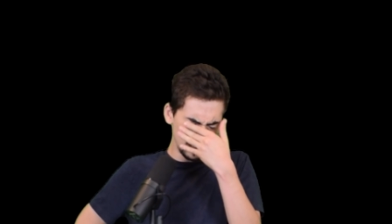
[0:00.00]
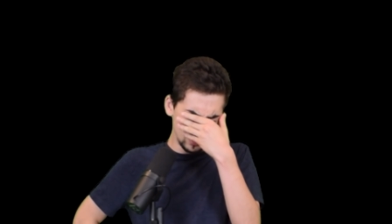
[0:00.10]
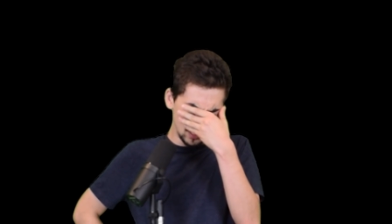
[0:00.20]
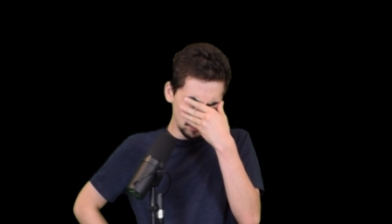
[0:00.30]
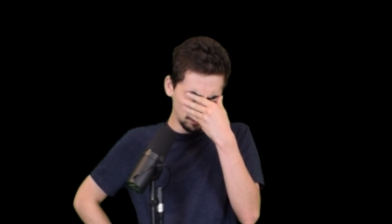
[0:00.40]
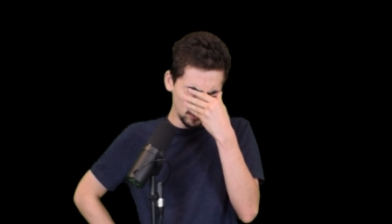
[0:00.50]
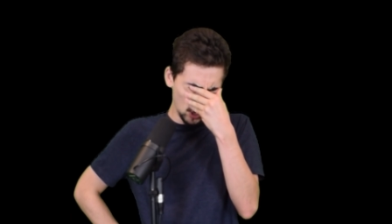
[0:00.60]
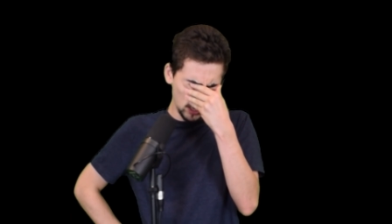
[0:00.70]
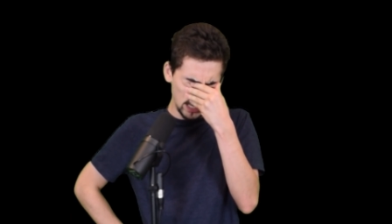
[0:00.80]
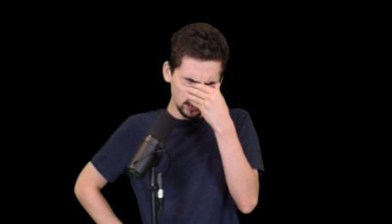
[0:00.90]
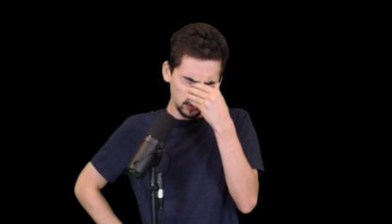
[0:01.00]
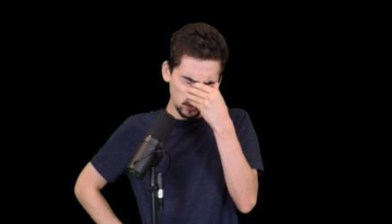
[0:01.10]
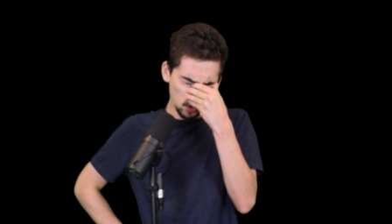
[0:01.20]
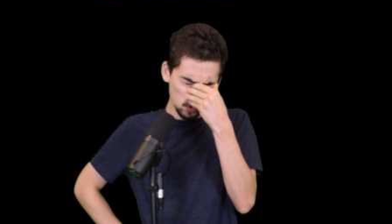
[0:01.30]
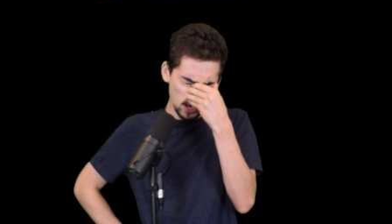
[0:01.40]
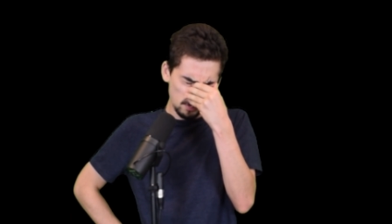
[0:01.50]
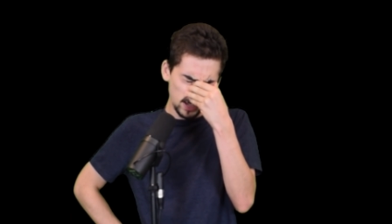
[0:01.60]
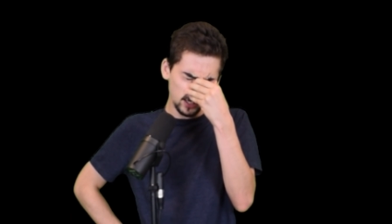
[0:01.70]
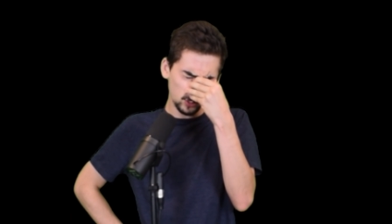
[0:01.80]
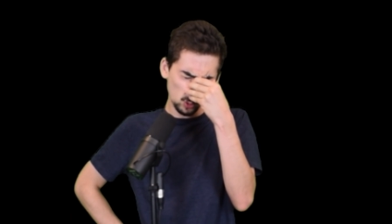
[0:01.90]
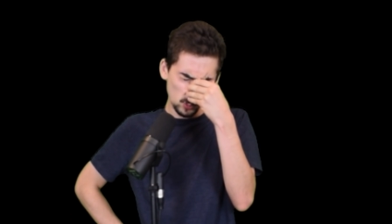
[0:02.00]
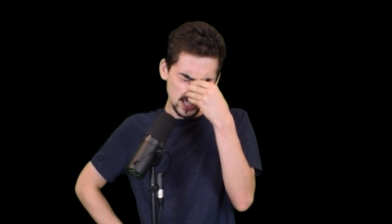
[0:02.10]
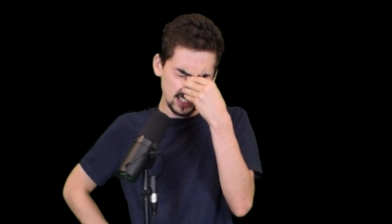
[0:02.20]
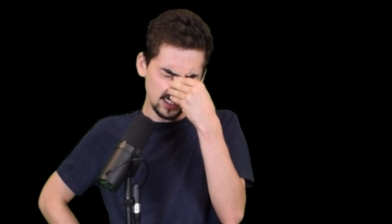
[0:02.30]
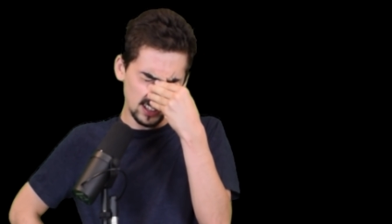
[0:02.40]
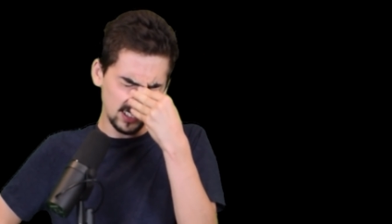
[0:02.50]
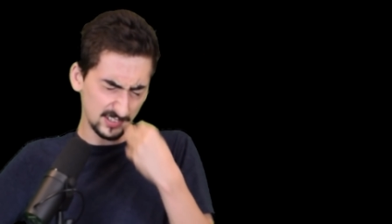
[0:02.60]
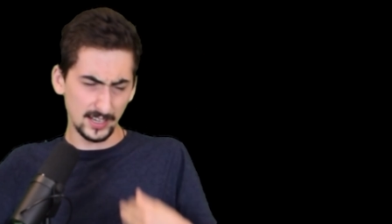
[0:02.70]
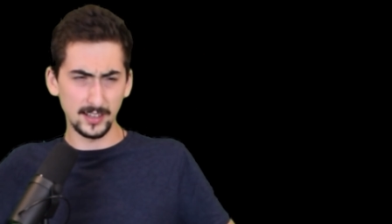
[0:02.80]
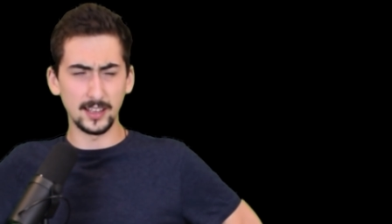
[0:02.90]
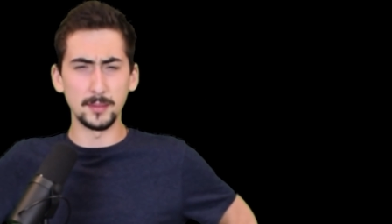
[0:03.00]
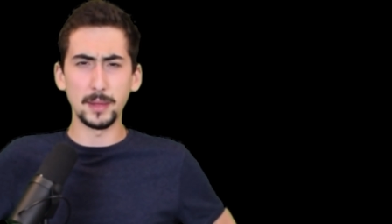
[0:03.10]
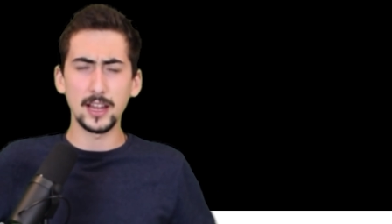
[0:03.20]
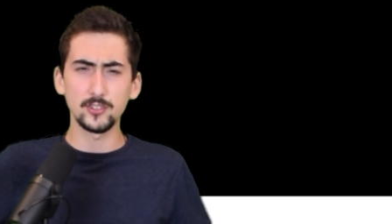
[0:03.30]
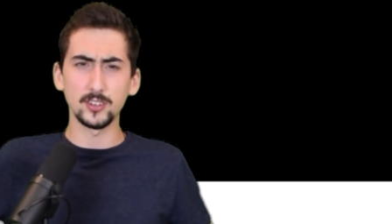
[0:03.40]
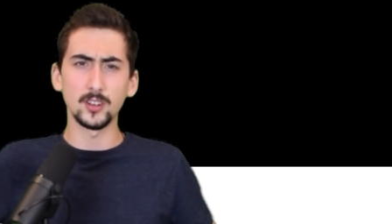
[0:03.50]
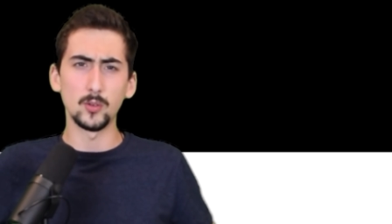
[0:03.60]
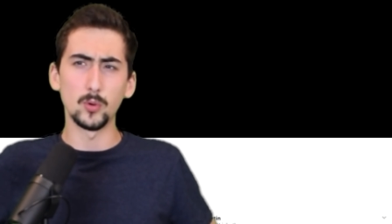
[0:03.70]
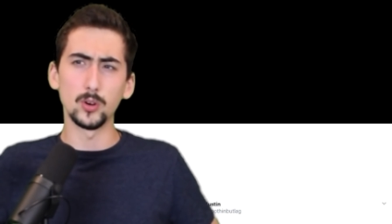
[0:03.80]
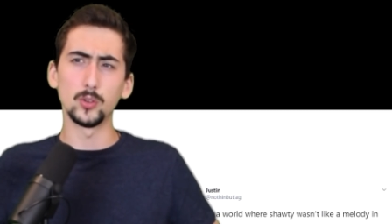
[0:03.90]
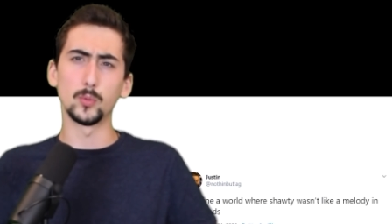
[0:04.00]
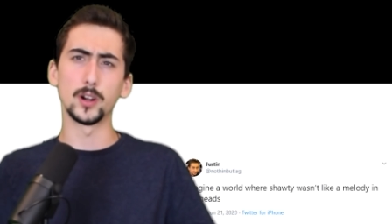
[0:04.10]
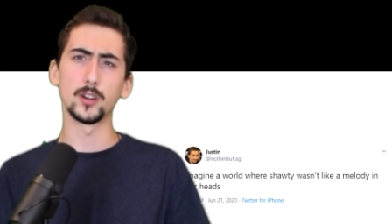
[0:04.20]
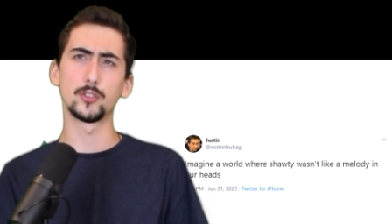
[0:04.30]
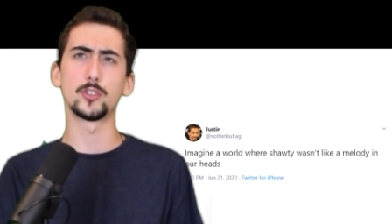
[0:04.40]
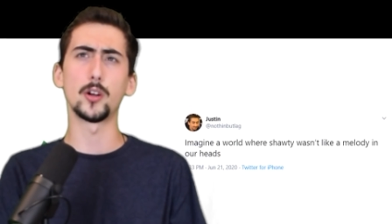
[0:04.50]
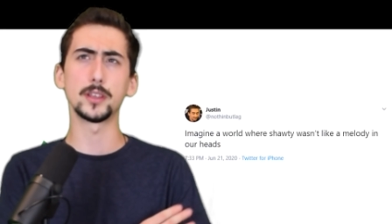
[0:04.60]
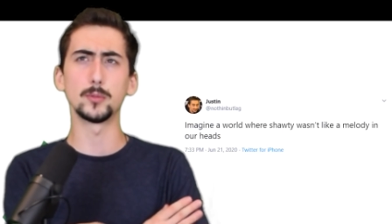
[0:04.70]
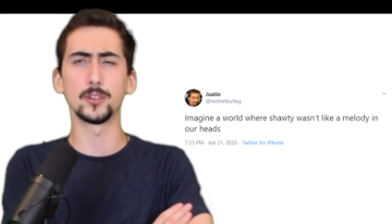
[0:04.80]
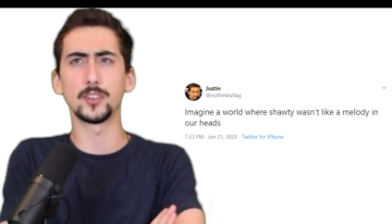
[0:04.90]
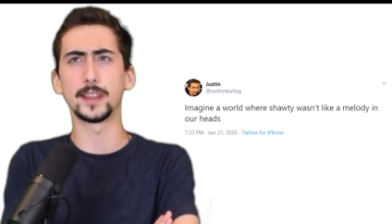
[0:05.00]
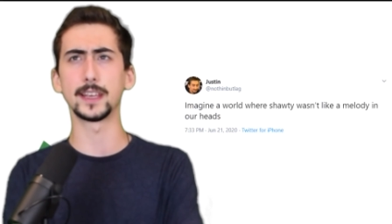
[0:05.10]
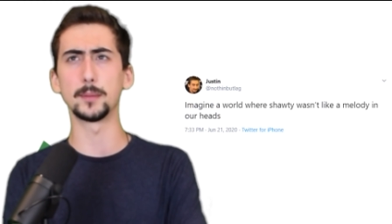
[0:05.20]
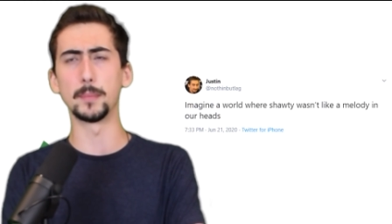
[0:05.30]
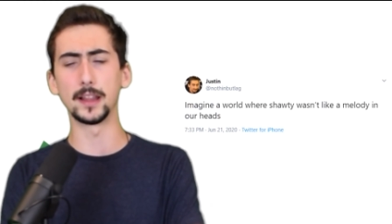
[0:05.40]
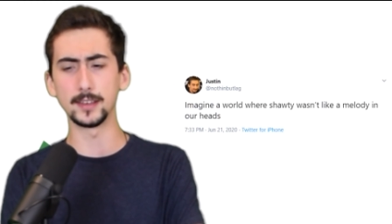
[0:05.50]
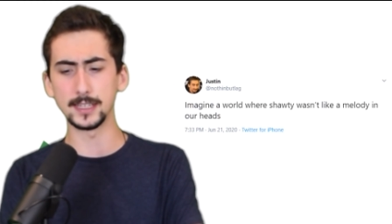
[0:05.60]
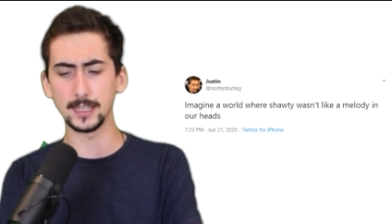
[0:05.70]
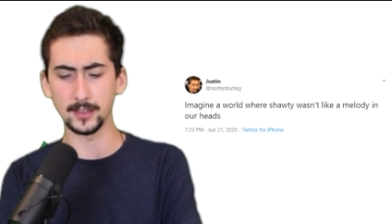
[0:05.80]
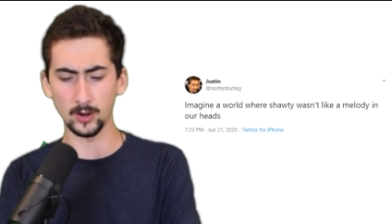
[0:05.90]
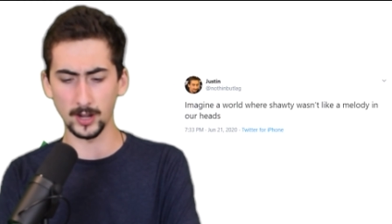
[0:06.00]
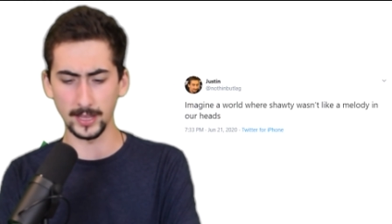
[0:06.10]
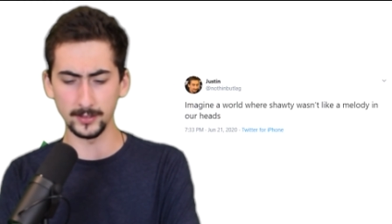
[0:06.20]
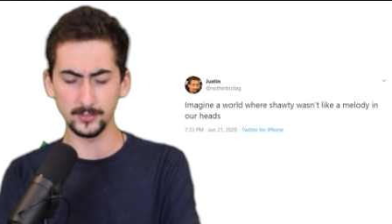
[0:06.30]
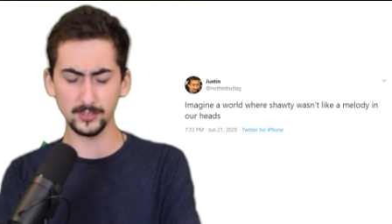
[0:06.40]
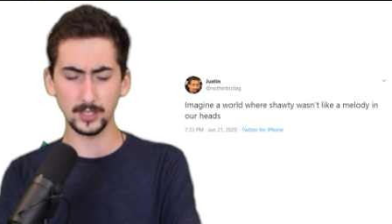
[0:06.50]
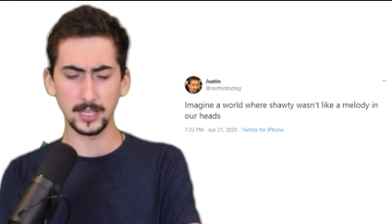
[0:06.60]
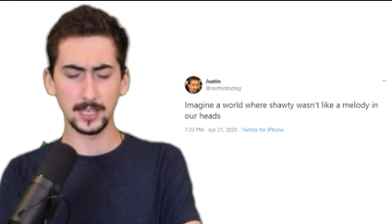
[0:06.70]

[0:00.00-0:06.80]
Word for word: Um, okay, so I made a tweet that said, uh, imagine a world where shouty wasn't like a melody in our heads.